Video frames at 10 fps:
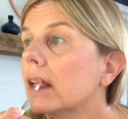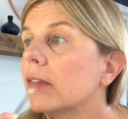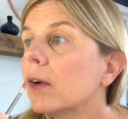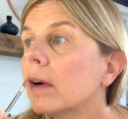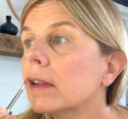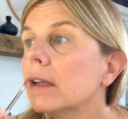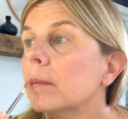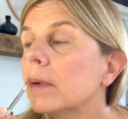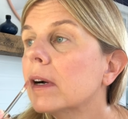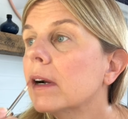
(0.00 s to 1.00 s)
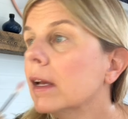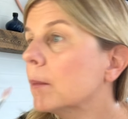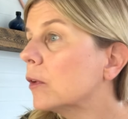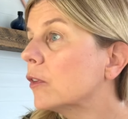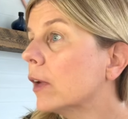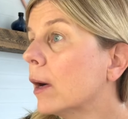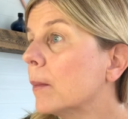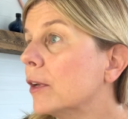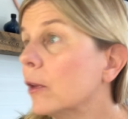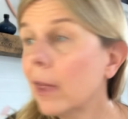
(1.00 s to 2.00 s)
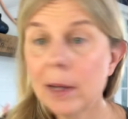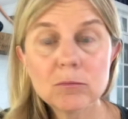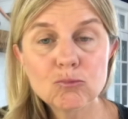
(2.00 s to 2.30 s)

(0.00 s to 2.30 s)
so our lip are able to help me do that.